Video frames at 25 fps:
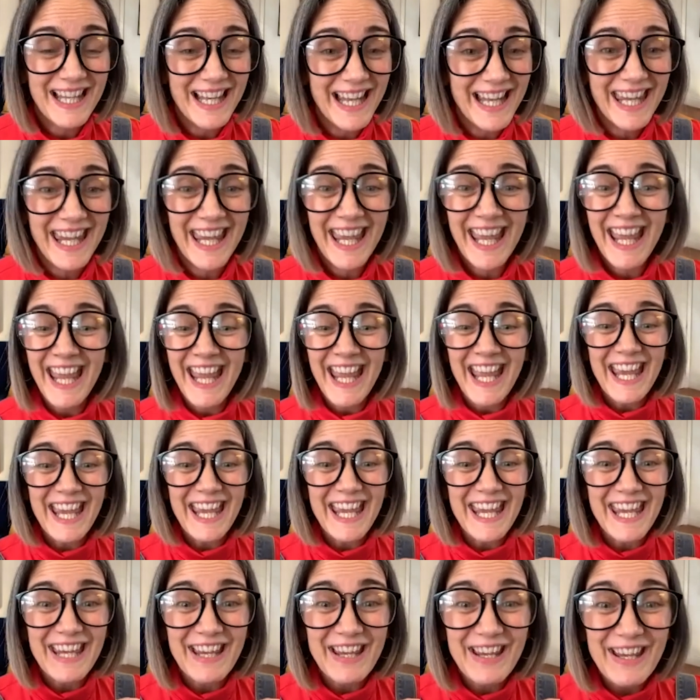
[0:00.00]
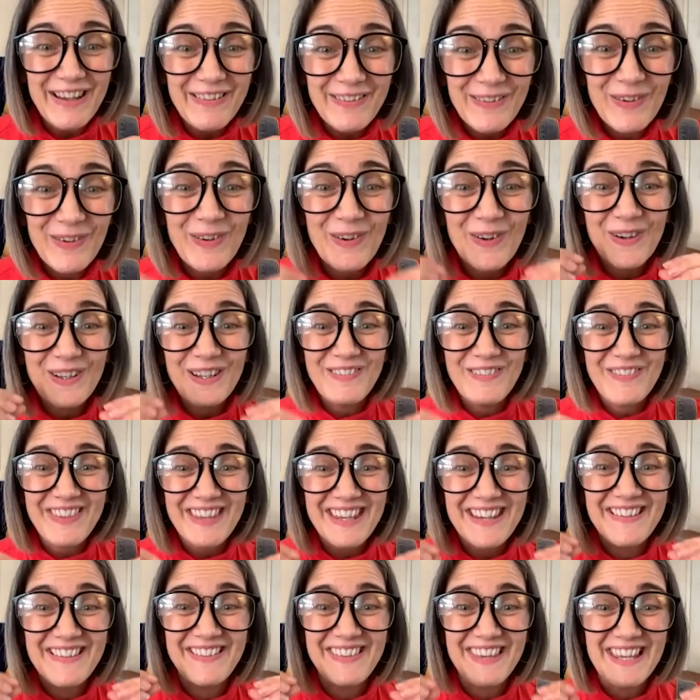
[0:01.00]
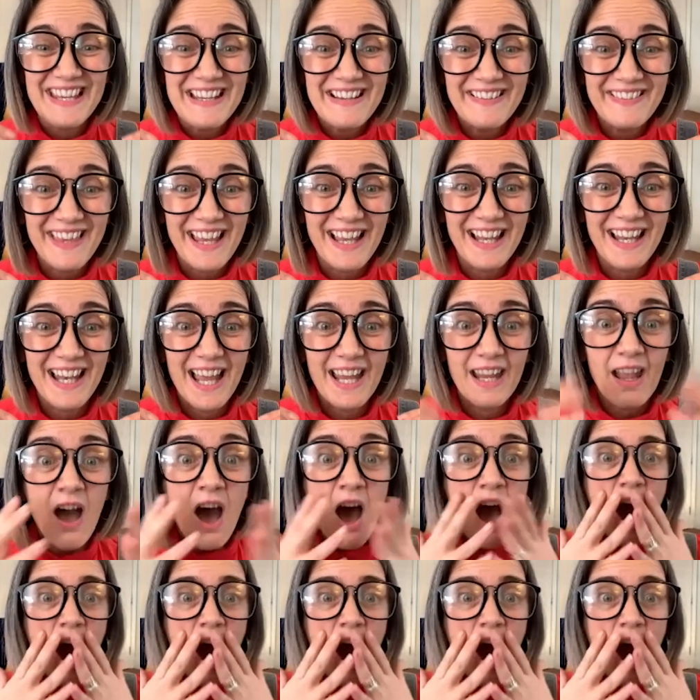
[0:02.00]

Like hmm. it is all of these things that are like,